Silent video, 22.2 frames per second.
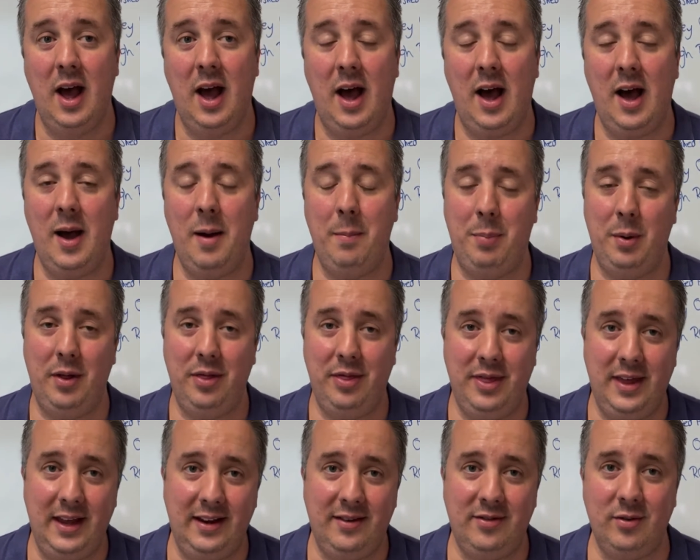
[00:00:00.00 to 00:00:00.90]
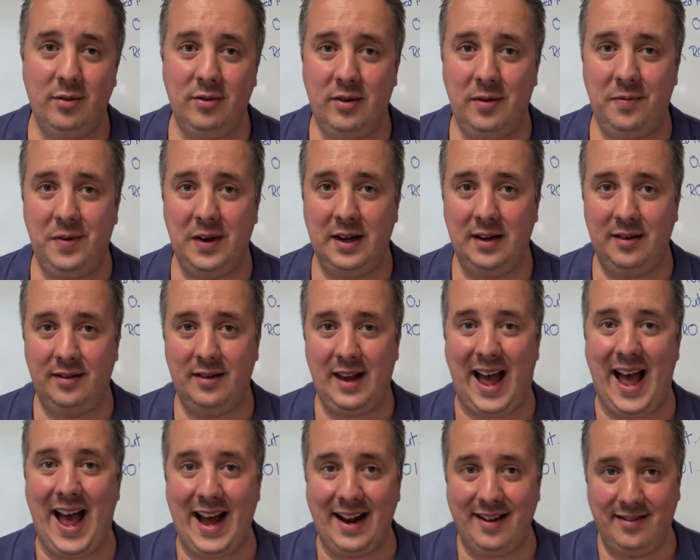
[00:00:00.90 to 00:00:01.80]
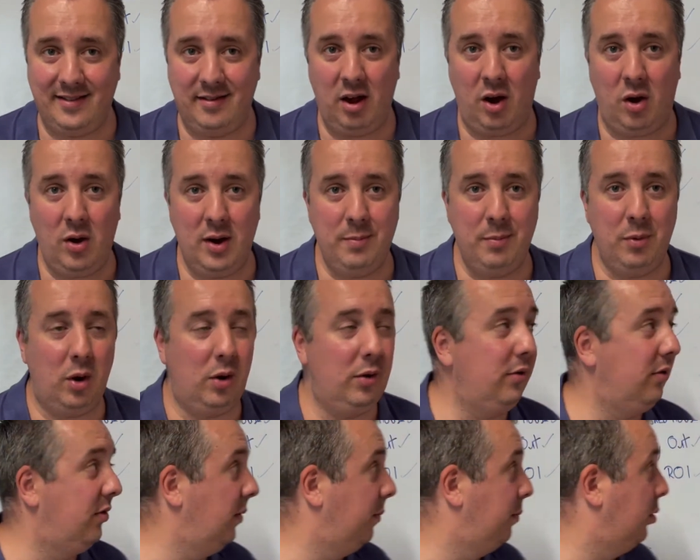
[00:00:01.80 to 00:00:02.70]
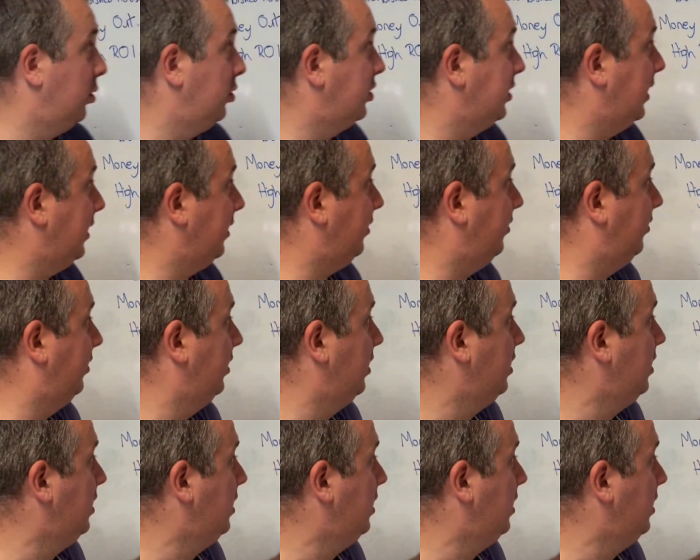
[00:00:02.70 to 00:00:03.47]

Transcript: But these sorts of things add time onto projects.